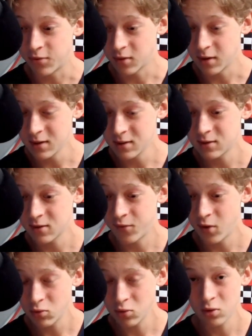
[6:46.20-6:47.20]
but there is a
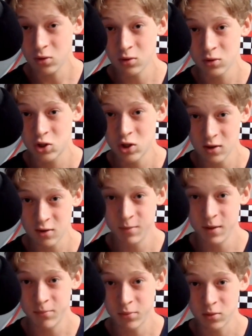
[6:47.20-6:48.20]
vocal chunk of
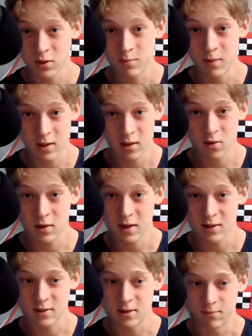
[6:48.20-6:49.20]
people speaking out
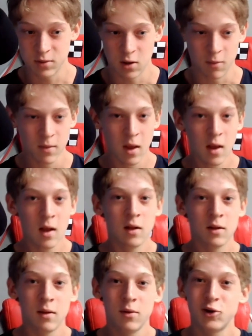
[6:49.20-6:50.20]
against him. So
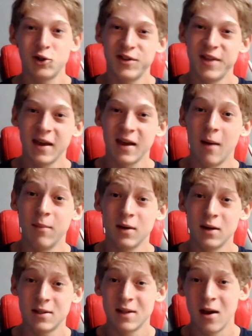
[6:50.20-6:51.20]
let me know what you think. I'm
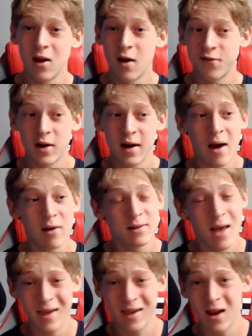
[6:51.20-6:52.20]
going to sign off for now.
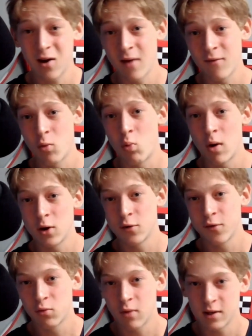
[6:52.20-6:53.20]
Take care. Have a
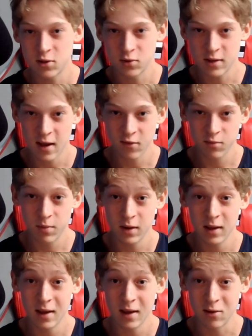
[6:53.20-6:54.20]
wonderful rest of your day,
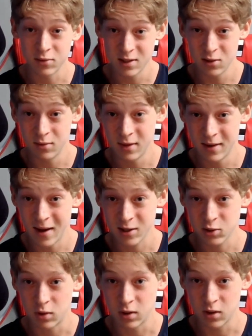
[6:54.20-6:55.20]
everybody, and I'll see you in the
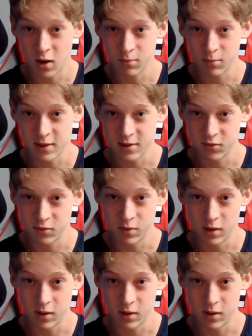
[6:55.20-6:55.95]
next one. God bless,